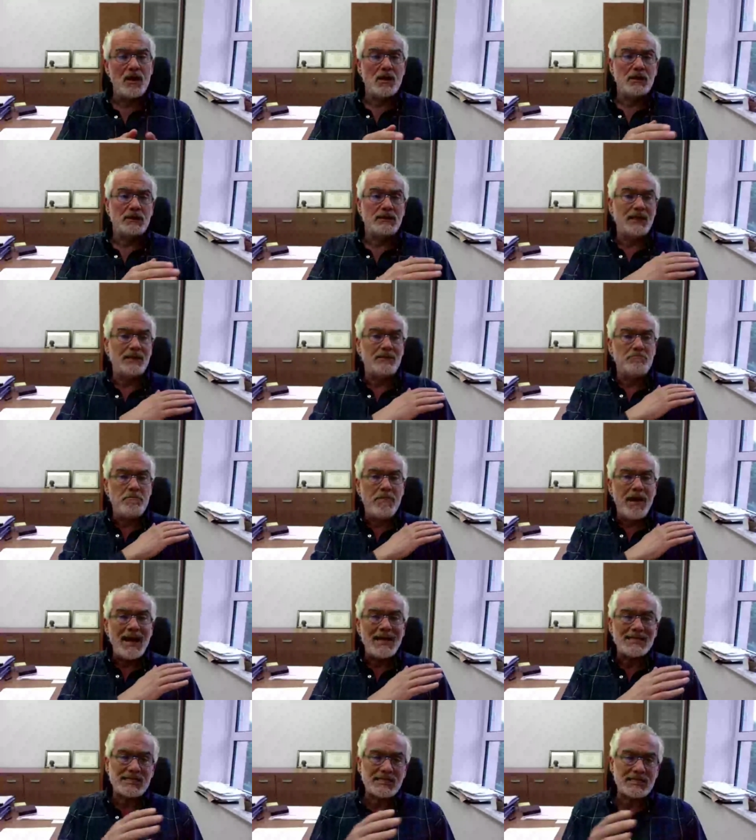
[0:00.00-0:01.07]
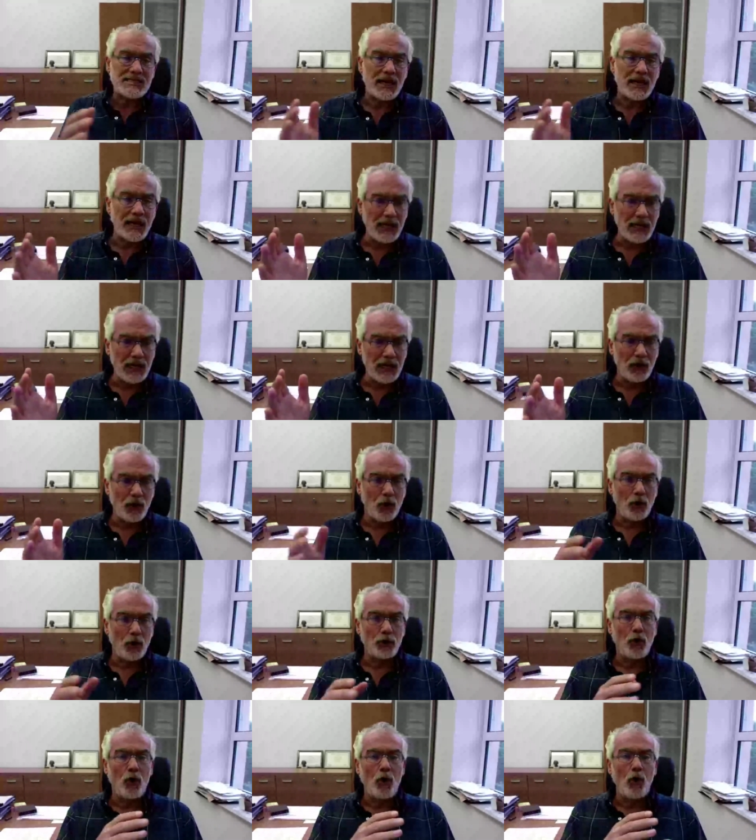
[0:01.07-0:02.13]
did mass screening
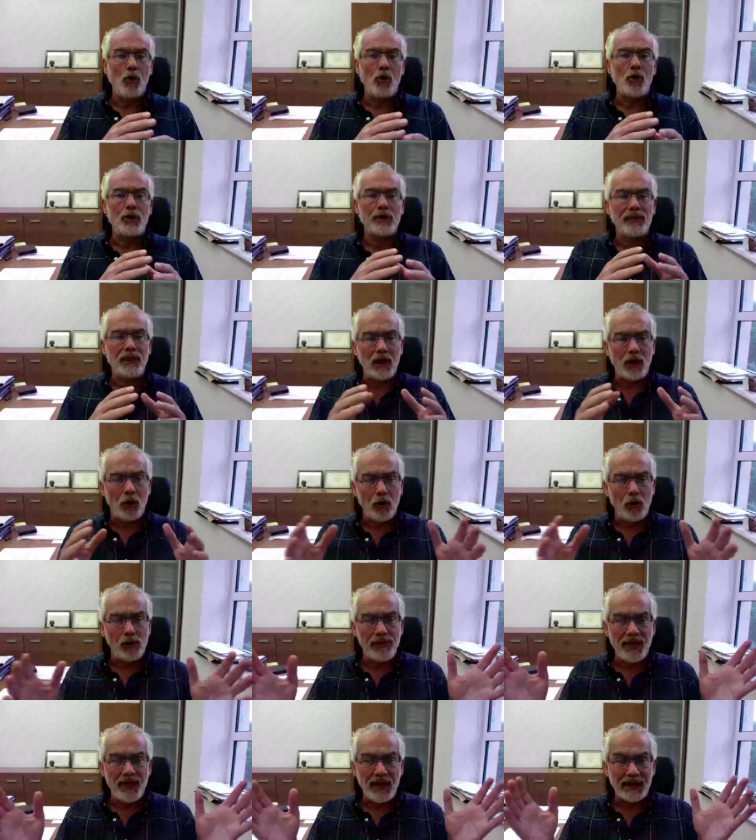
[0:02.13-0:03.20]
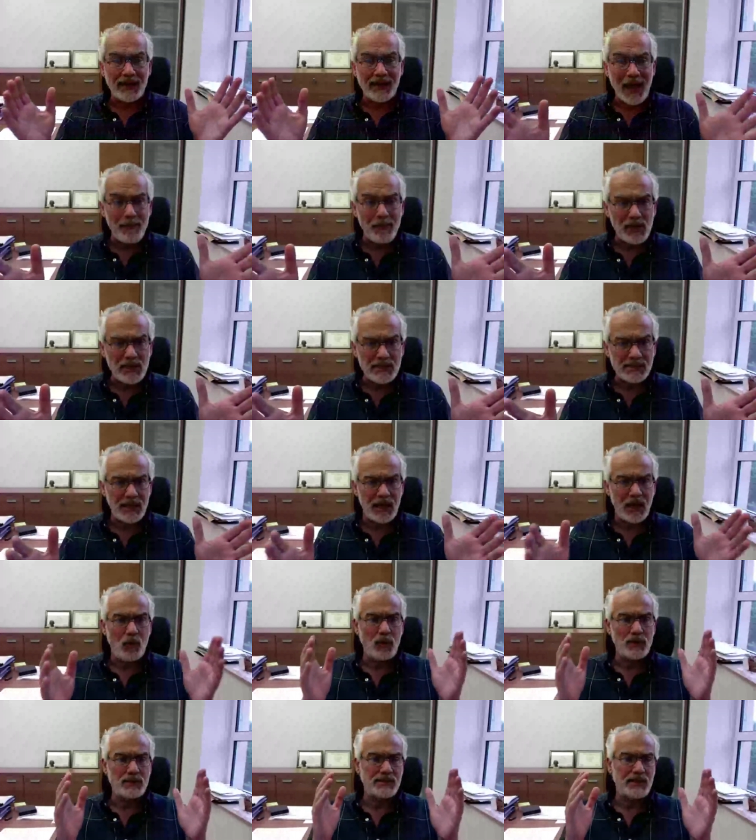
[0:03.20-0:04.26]
on all their camels, the
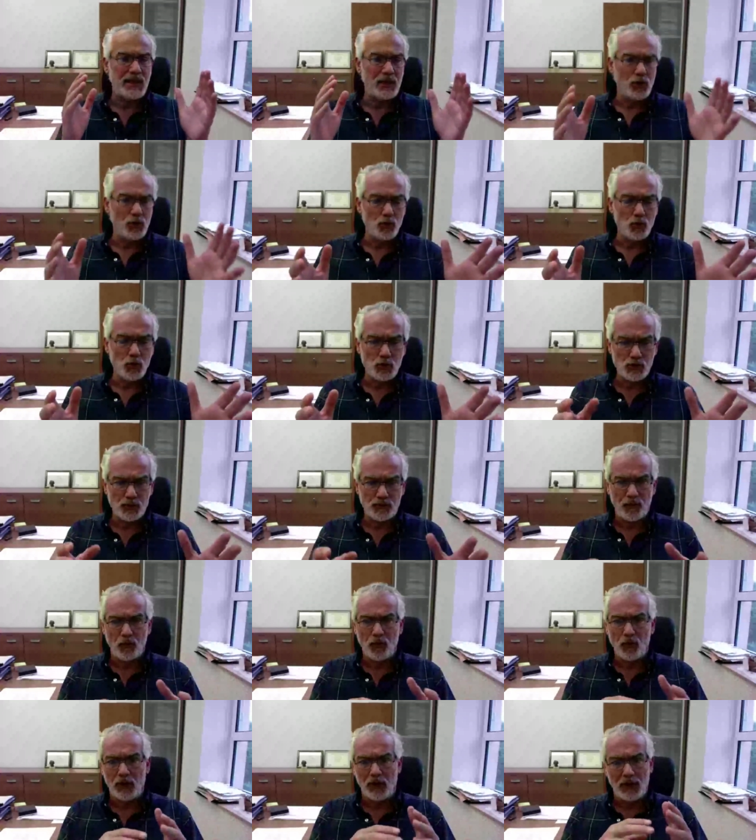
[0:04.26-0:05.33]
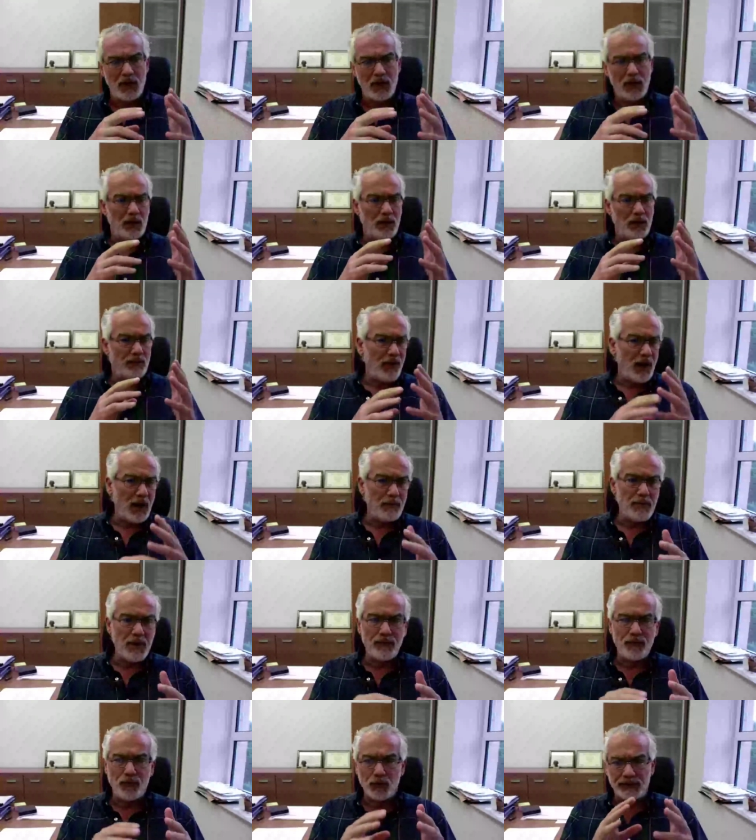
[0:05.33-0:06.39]
ones they use for
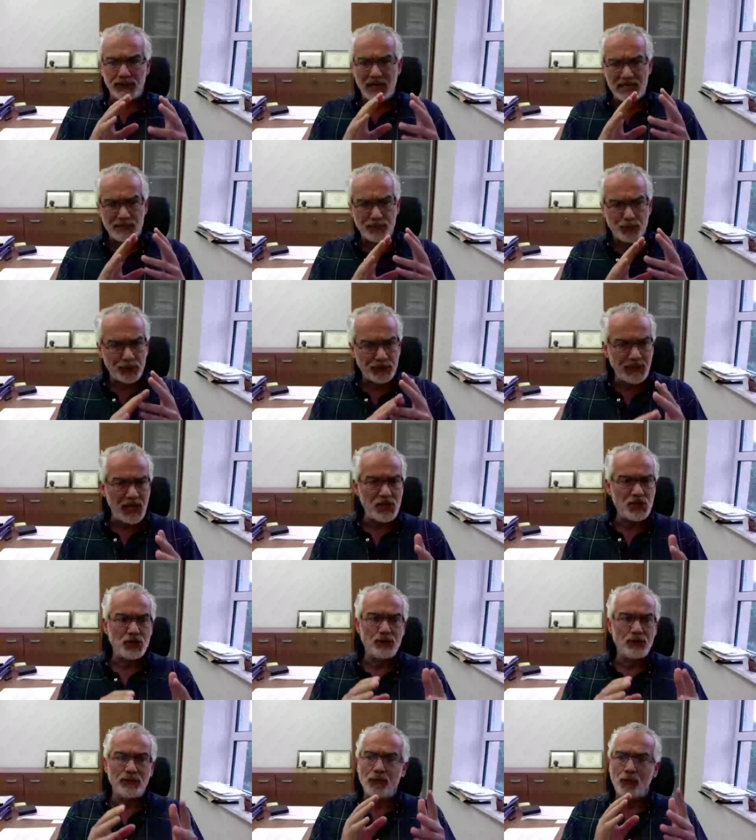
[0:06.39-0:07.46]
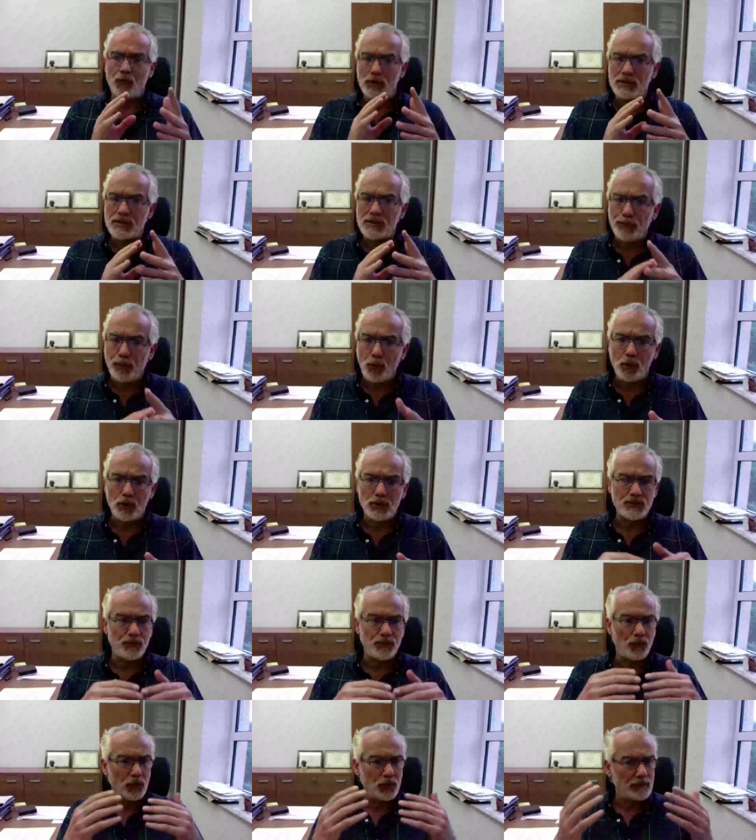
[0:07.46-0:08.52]
farming, for transportation, for sports,
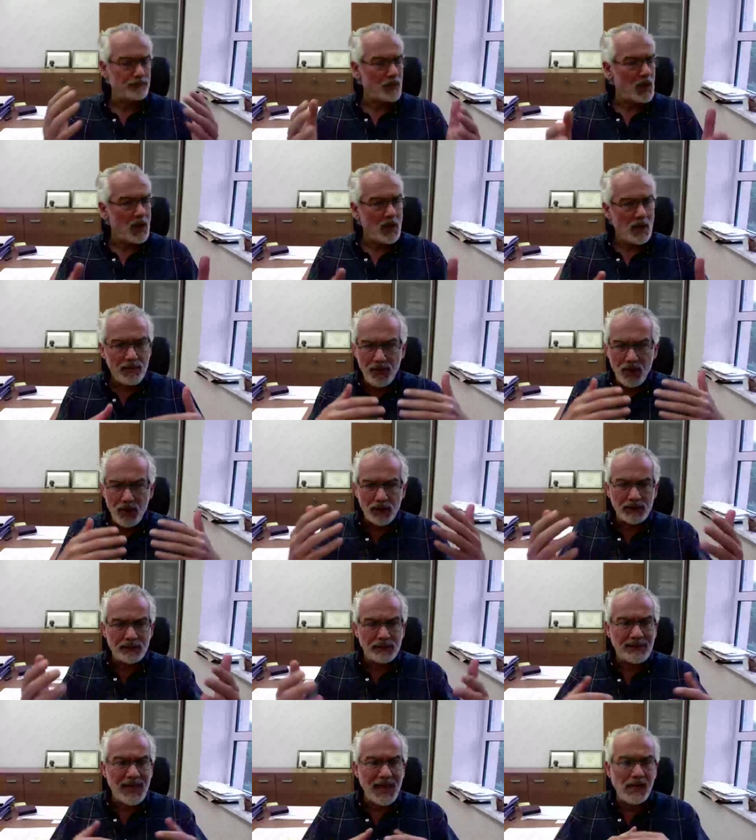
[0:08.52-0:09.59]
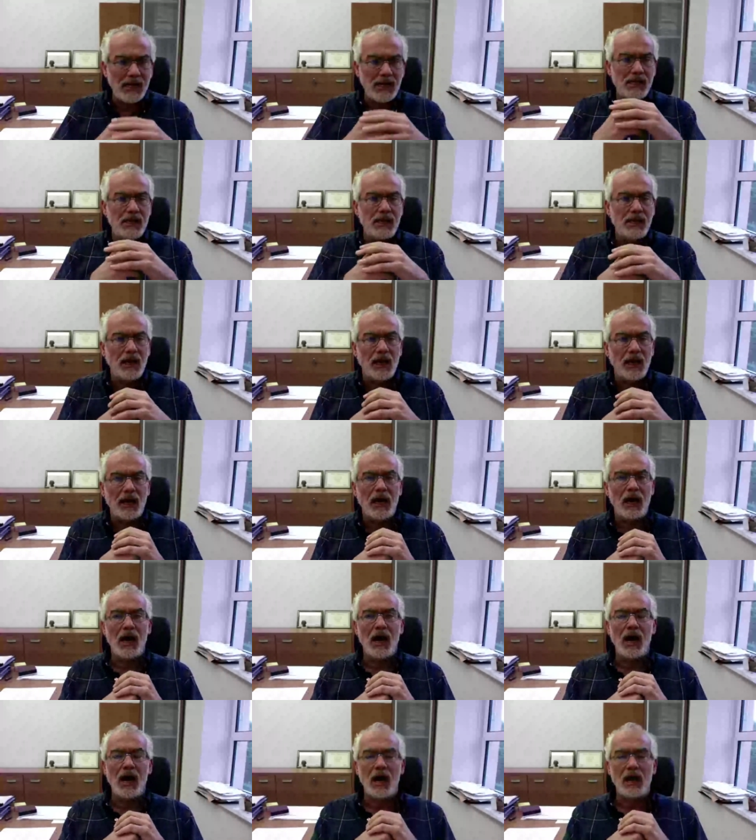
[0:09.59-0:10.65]
for their daily
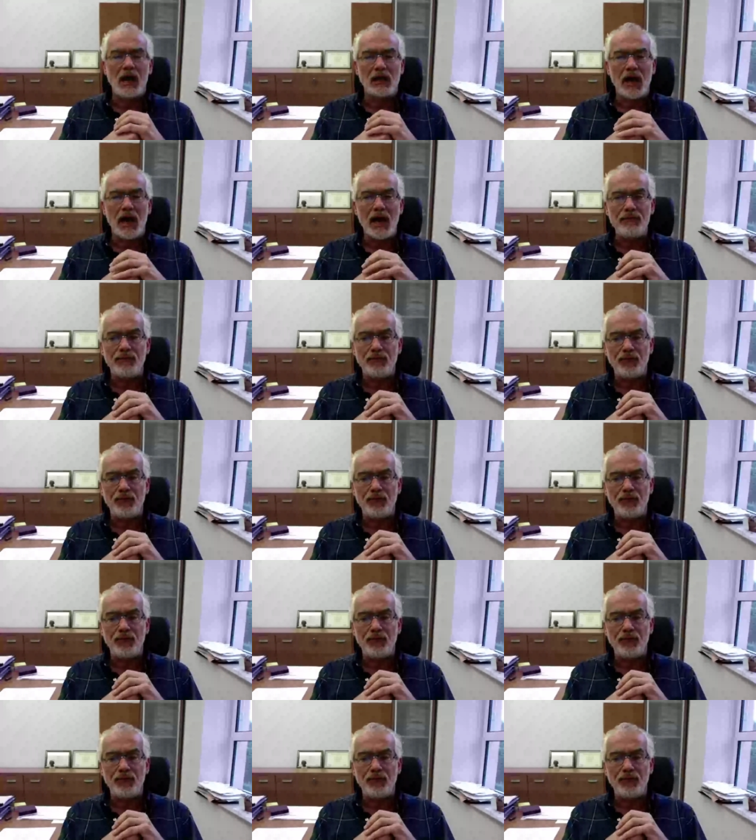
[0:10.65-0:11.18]
life.